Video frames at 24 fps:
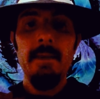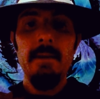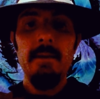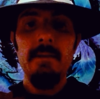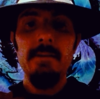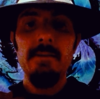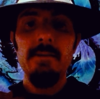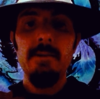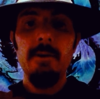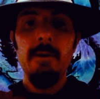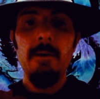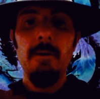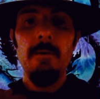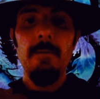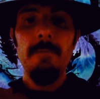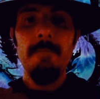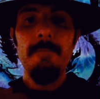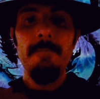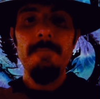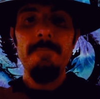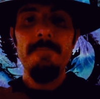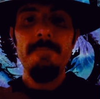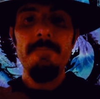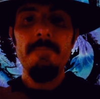So
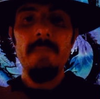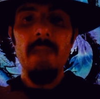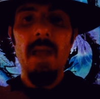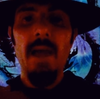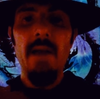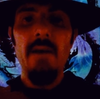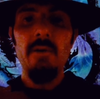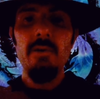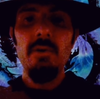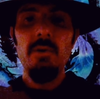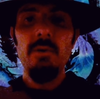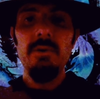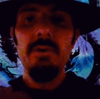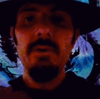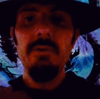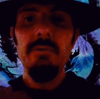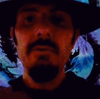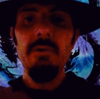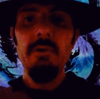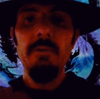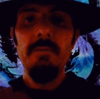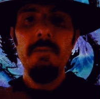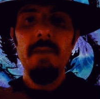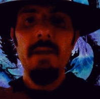I don't know what the
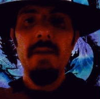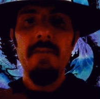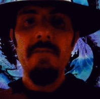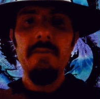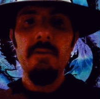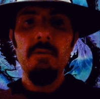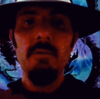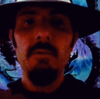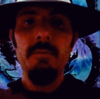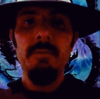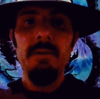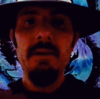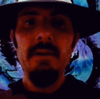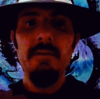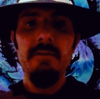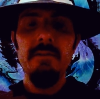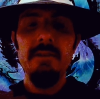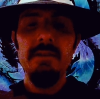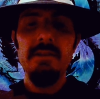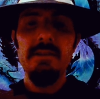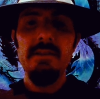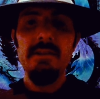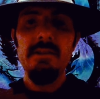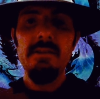real benefit will be of
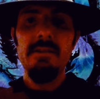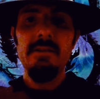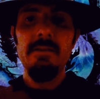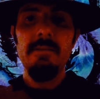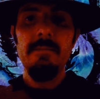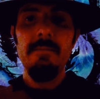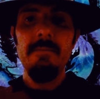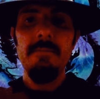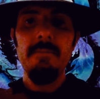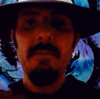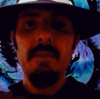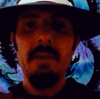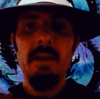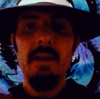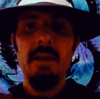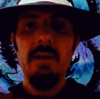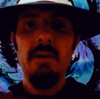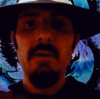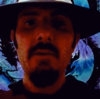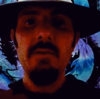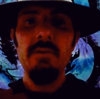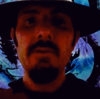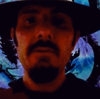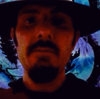this system. I
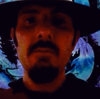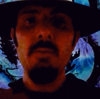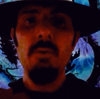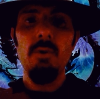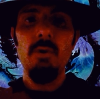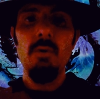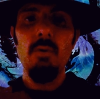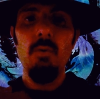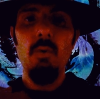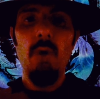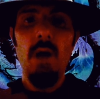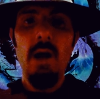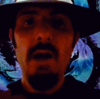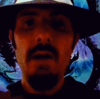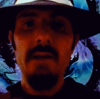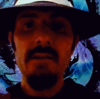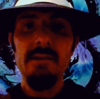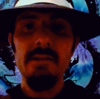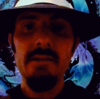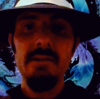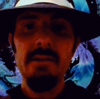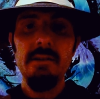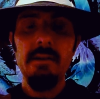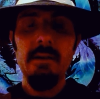know there's more
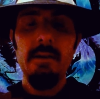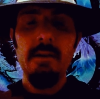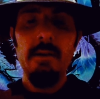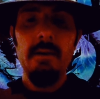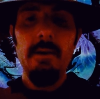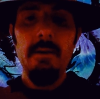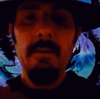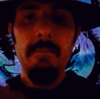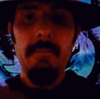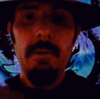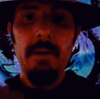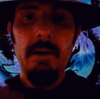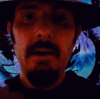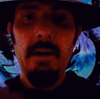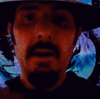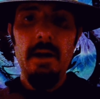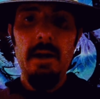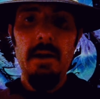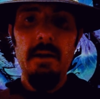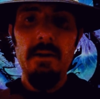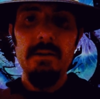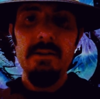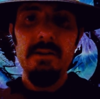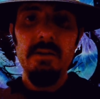watts, but
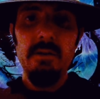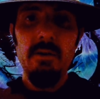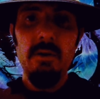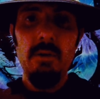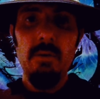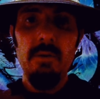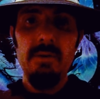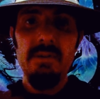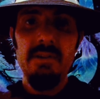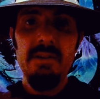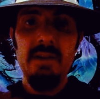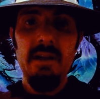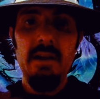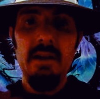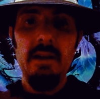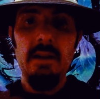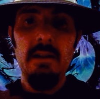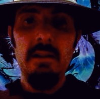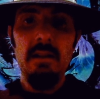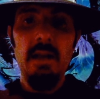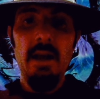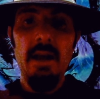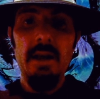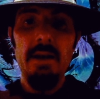I also know it's not a
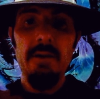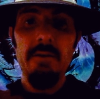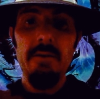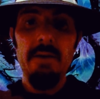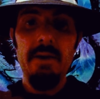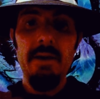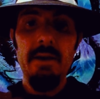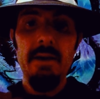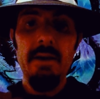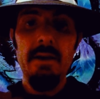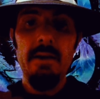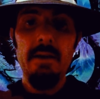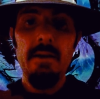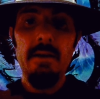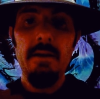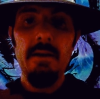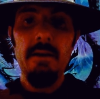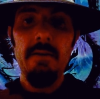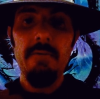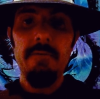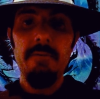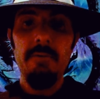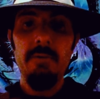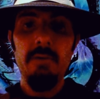line array,
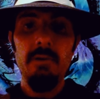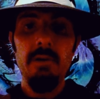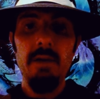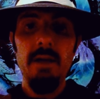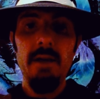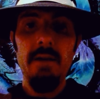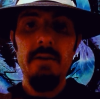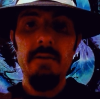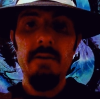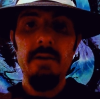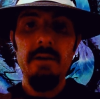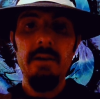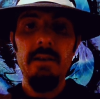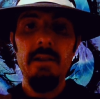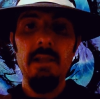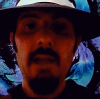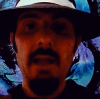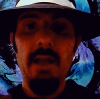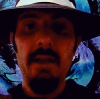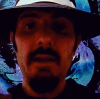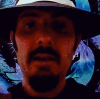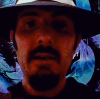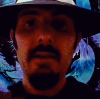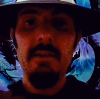a full line array
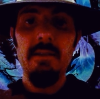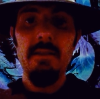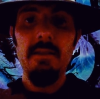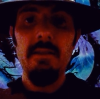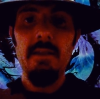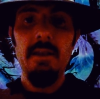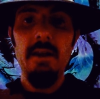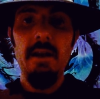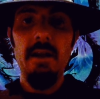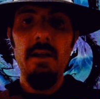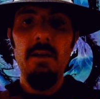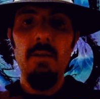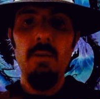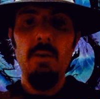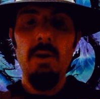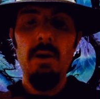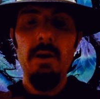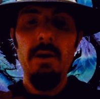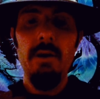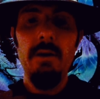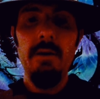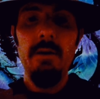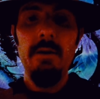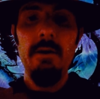like the
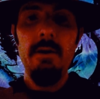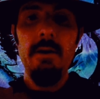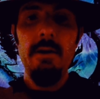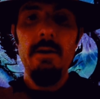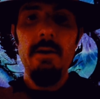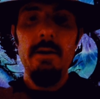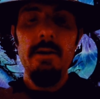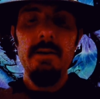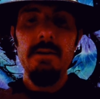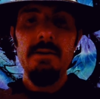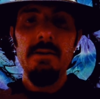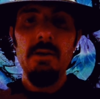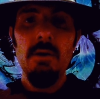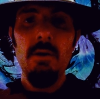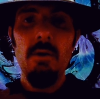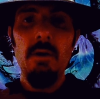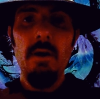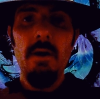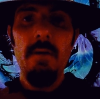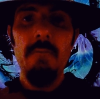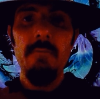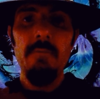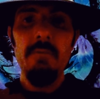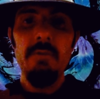L1. So
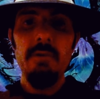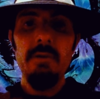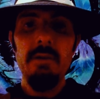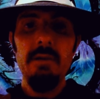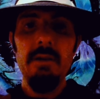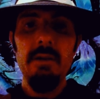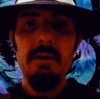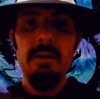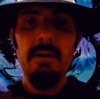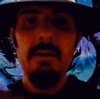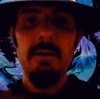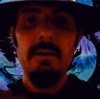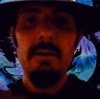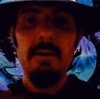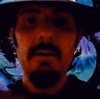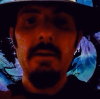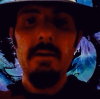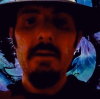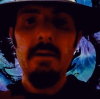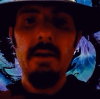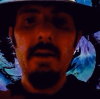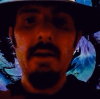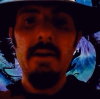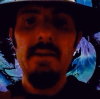I'm really
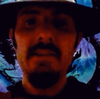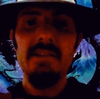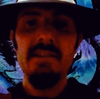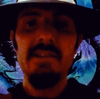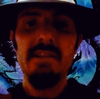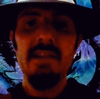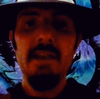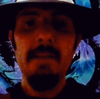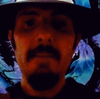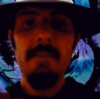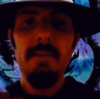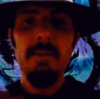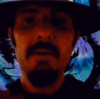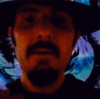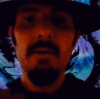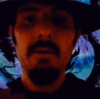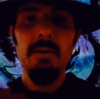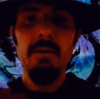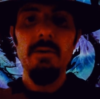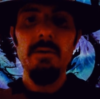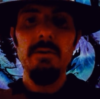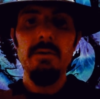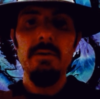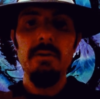kind of
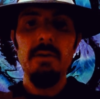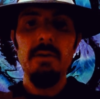skeptical